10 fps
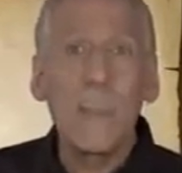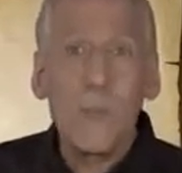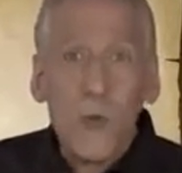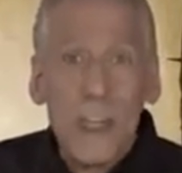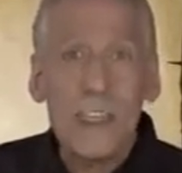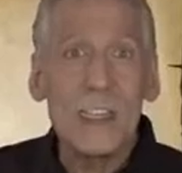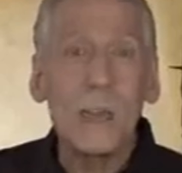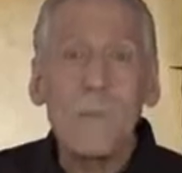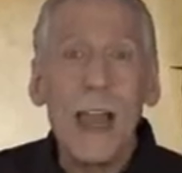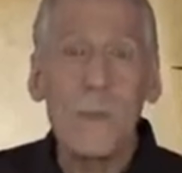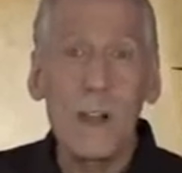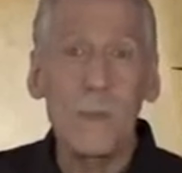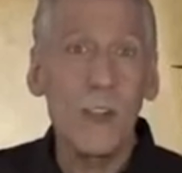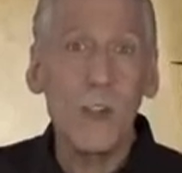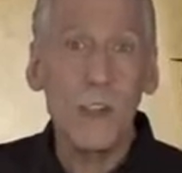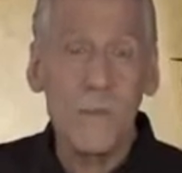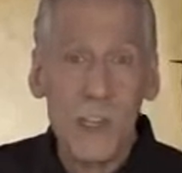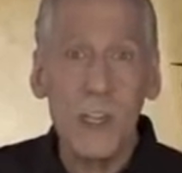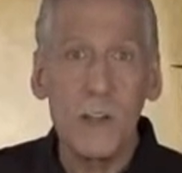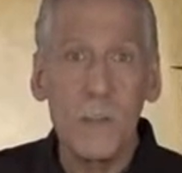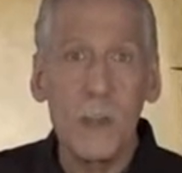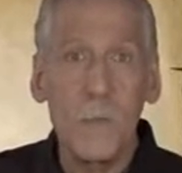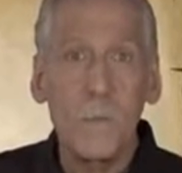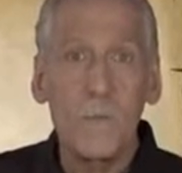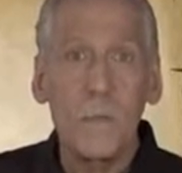imprisoned in Babylon because of its guilt.